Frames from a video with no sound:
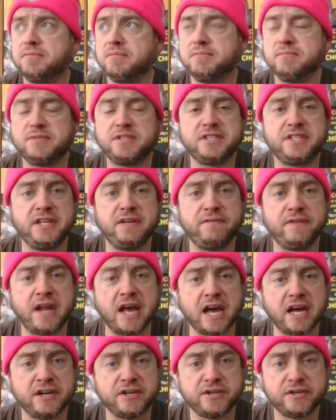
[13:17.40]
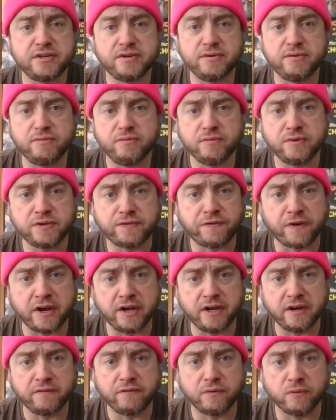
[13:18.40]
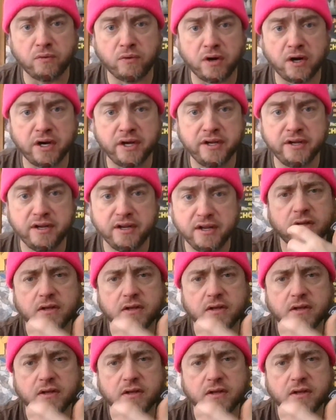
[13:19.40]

Steve Nash was fighting for one.